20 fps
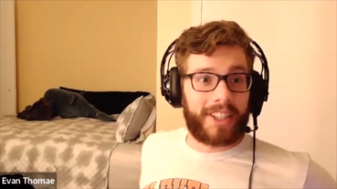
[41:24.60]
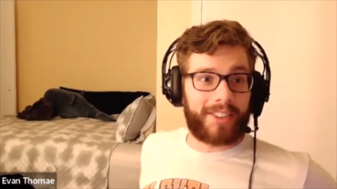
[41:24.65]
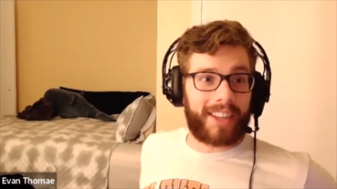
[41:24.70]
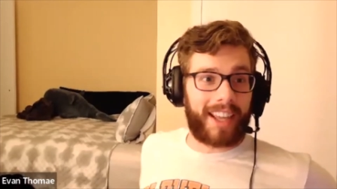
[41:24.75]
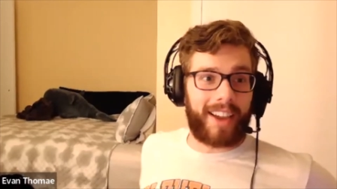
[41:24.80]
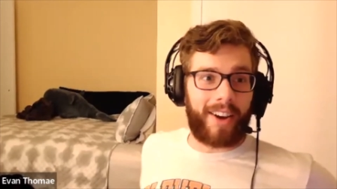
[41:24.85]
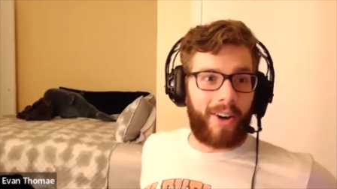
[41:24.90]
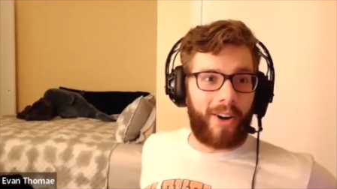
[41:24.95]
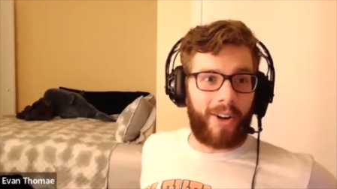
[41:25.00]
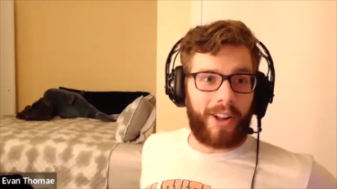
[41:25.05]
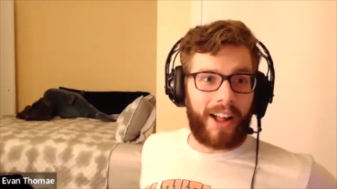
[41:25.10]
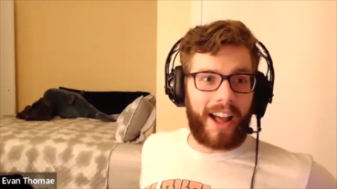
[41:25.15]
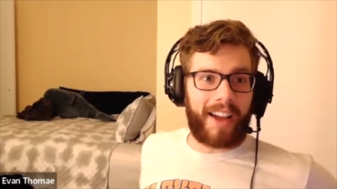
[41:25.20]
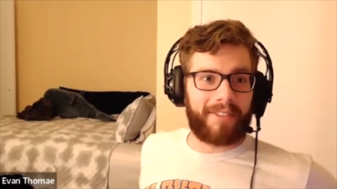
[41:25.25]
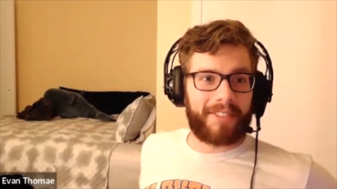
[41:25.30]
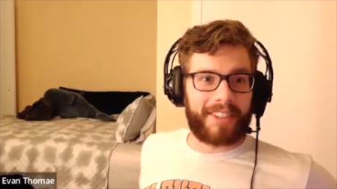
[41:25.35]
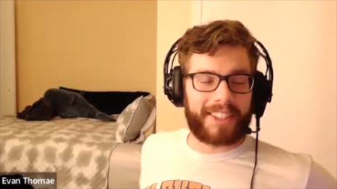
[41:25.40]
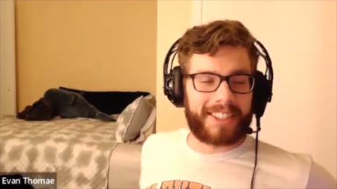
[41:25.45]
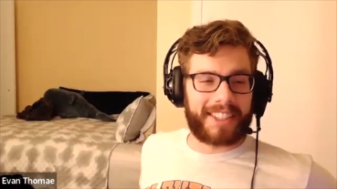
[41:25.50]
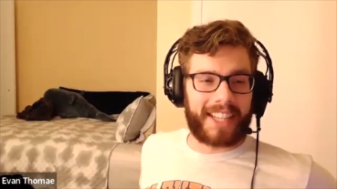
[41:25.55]
out they all
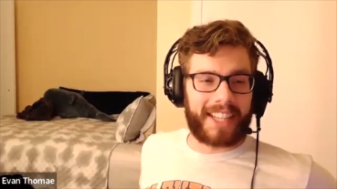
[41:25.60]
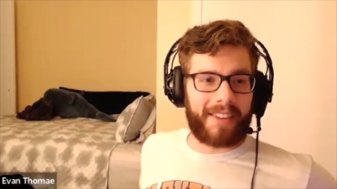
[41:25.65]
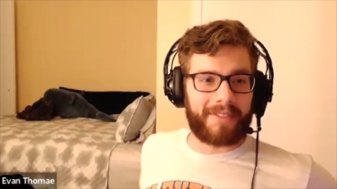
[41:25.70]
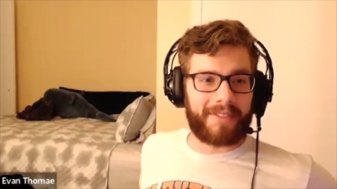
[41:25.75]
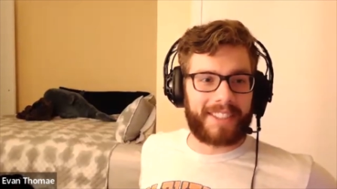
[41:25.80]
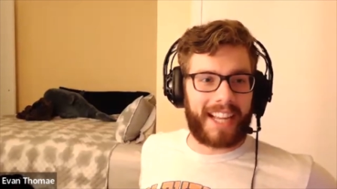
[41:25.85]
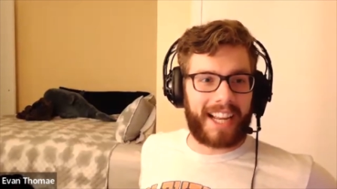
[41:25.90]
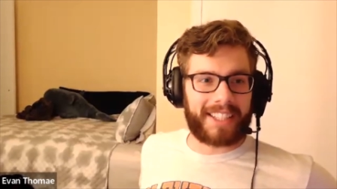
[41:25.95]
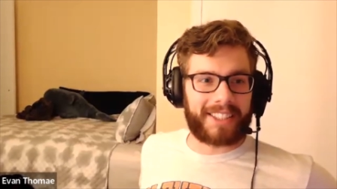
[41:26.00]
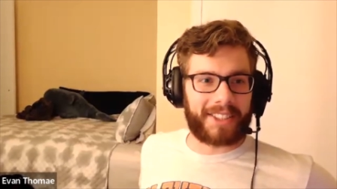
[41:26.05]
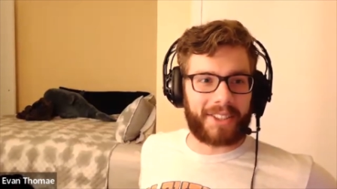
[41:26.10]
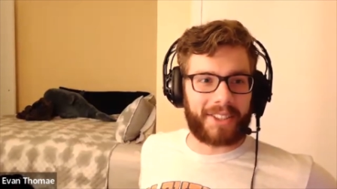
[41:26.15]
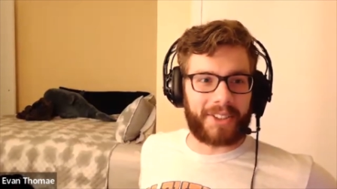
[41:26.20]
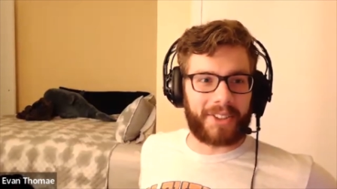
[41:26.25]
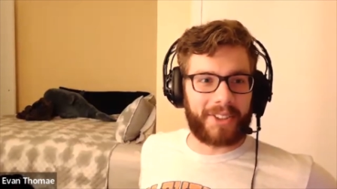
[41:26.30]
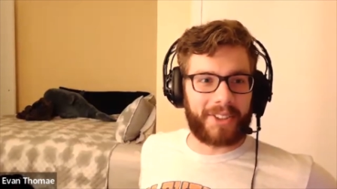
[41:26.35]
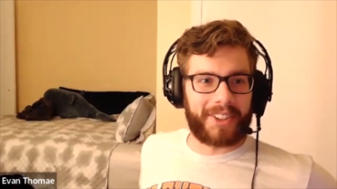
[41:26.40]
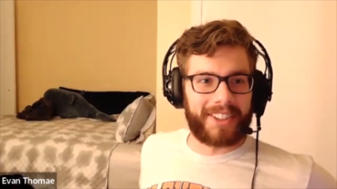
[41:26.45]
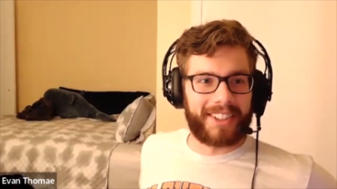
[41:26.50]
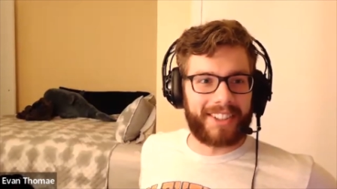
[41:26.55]
have the same
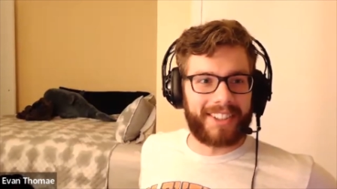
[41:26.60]
tattoo.